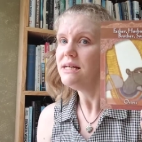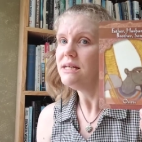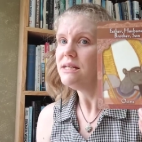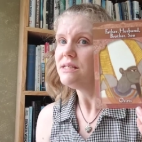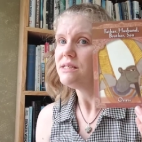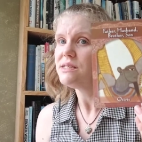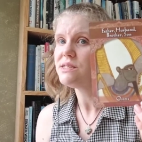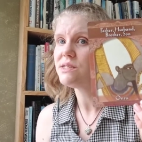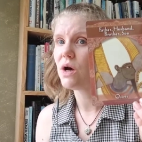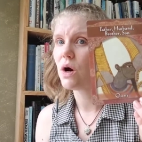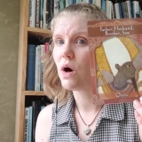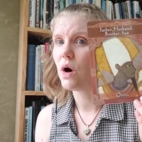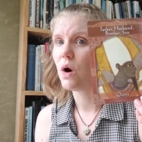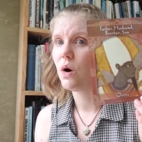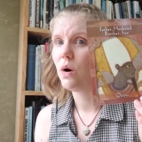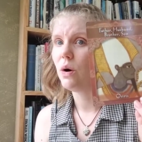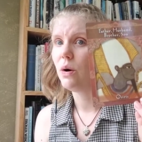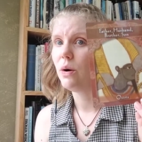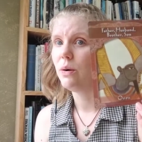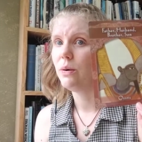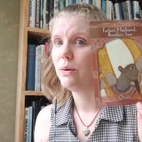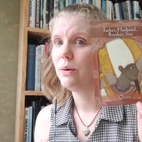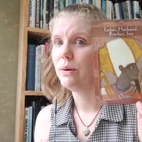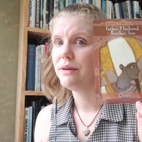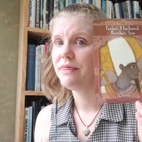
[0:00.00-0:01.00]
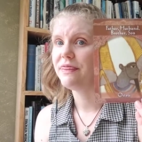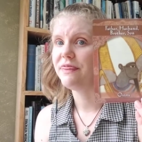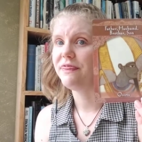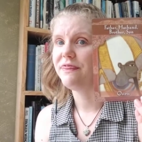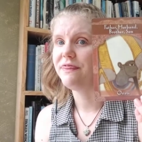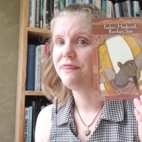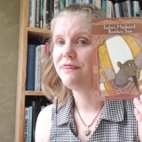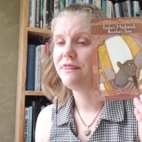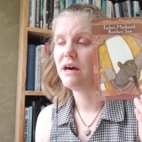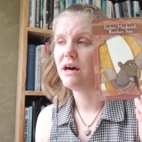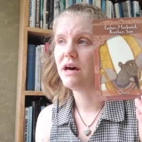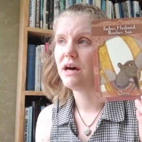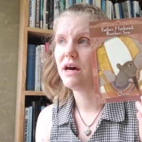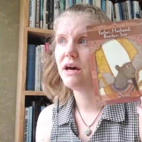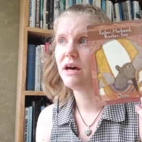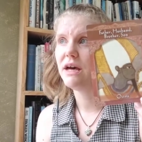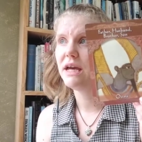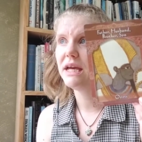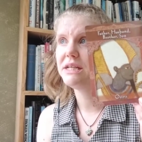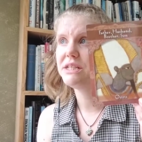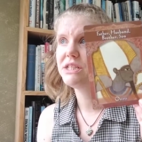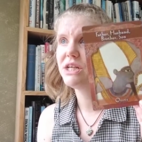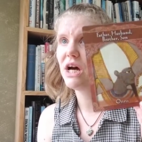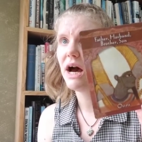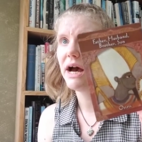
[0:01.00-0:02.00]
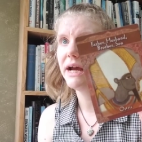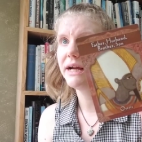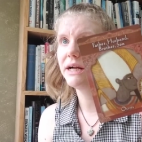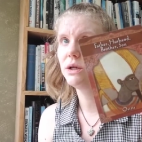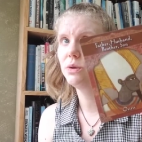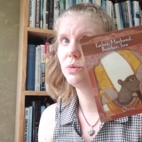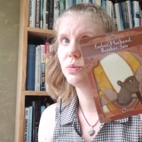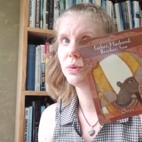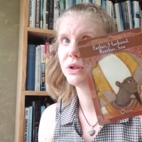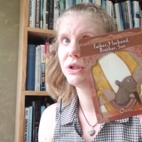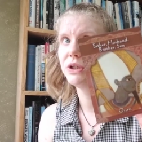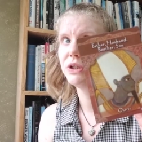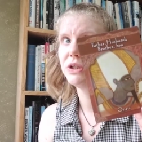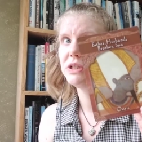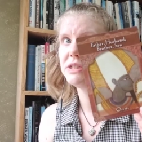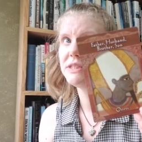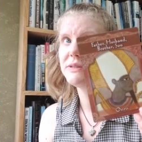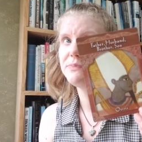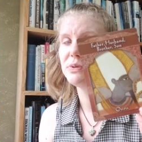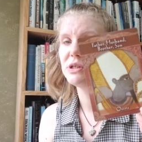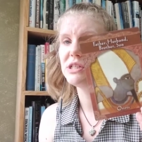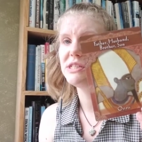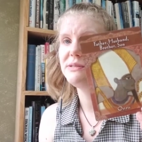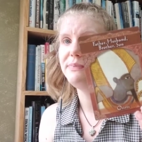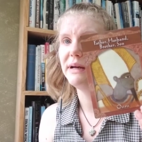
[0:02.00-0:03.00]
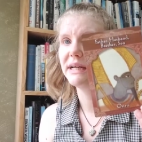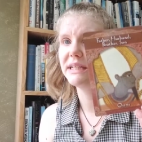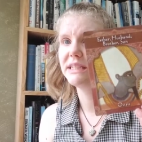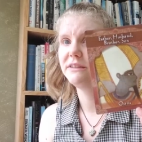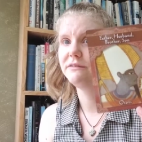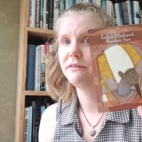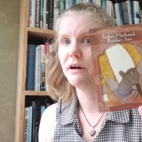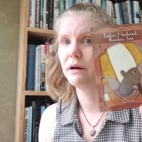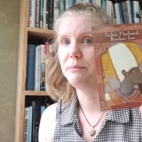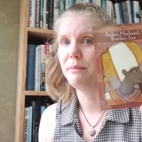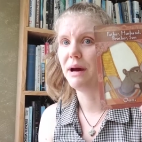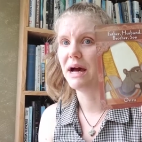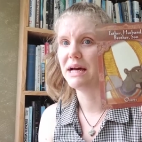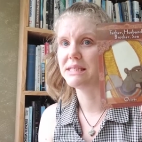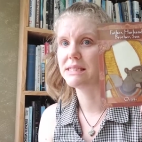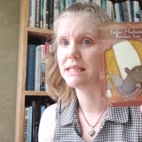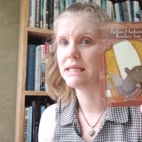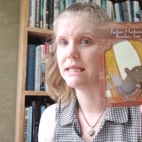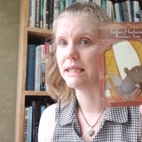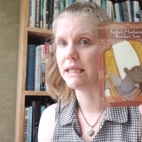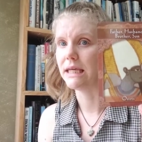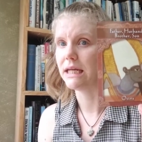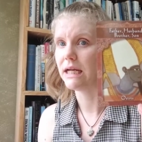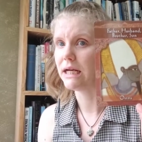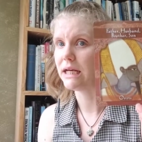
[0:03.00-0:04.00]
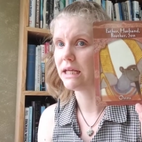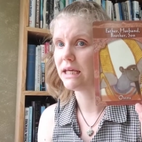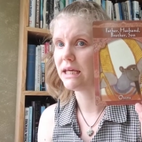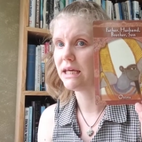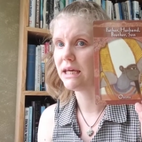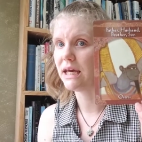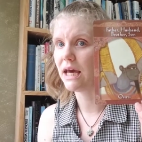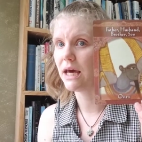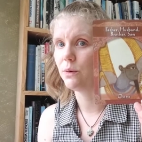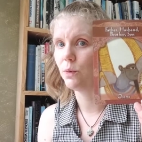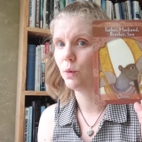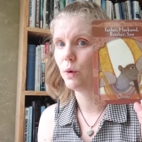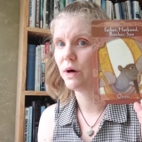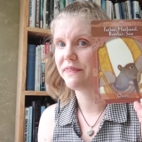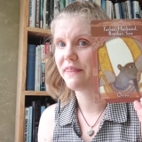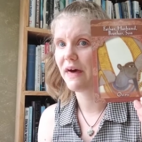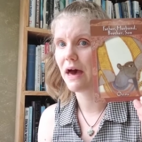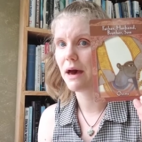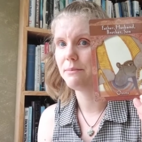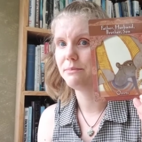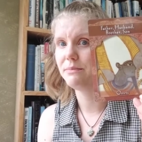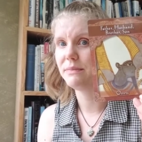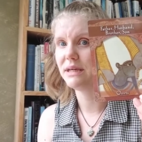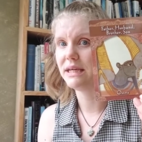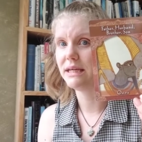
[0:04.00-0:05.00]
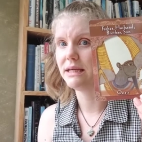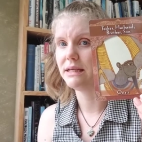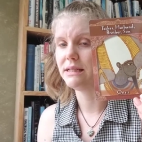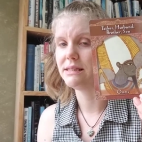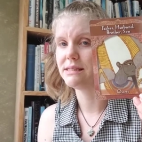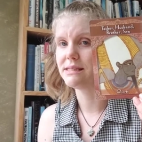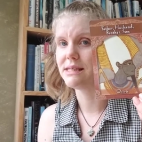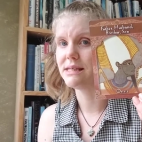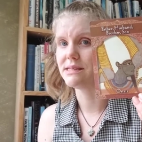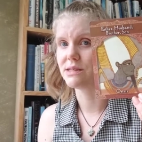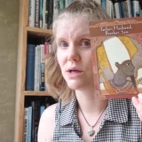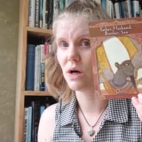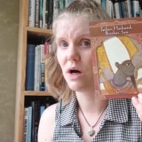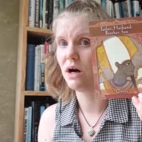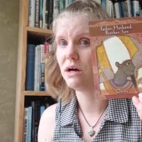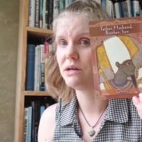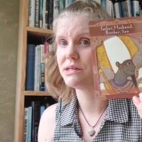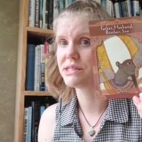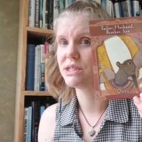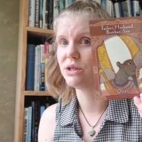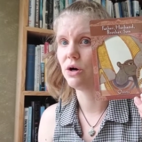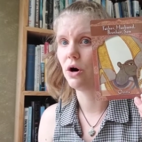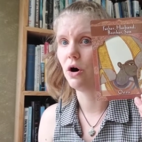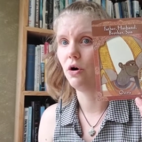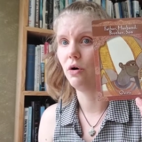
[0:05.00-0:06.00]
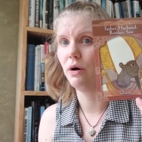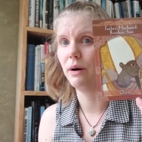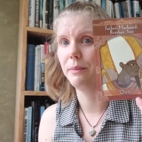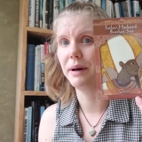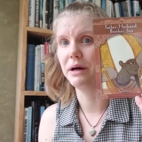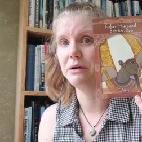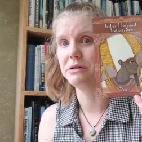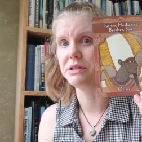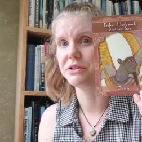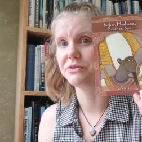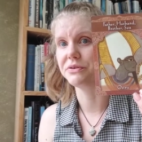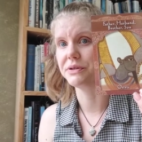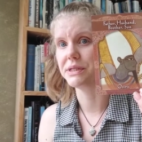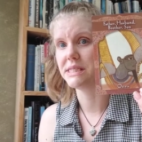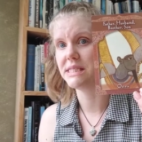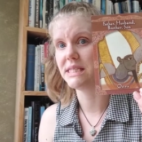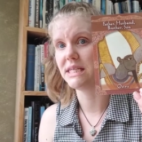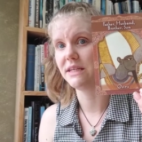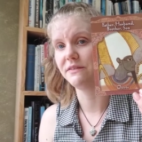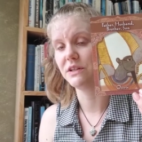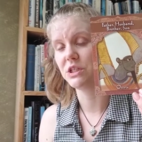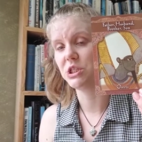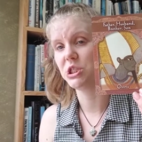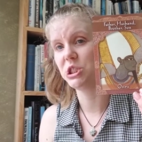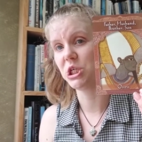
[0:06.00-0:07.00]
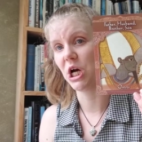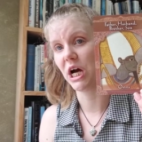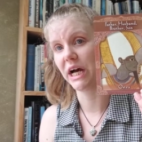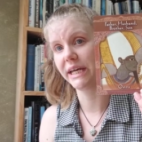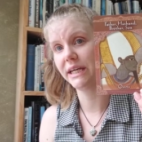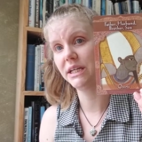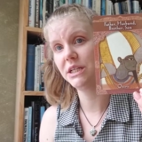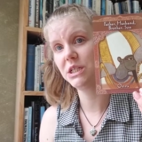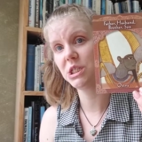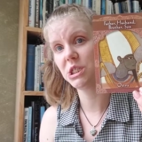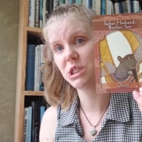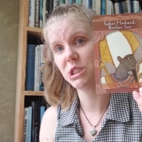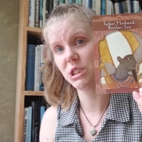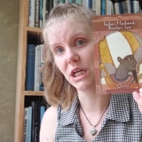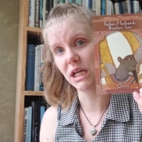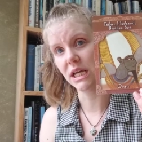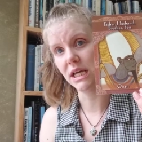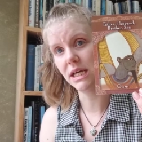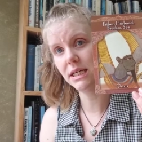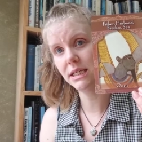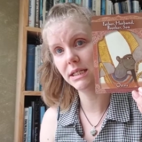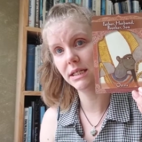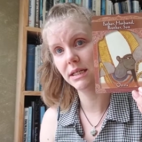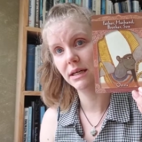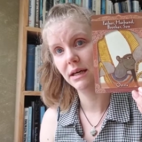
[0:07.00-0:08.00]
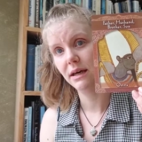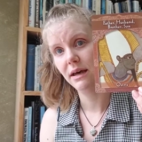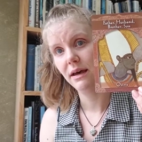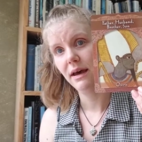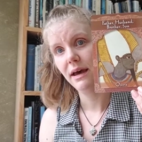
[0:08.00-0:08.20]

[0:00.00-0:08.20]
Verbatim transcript: So, the entire world's perspective on masculinity and what that means is also about to receive a giant shake.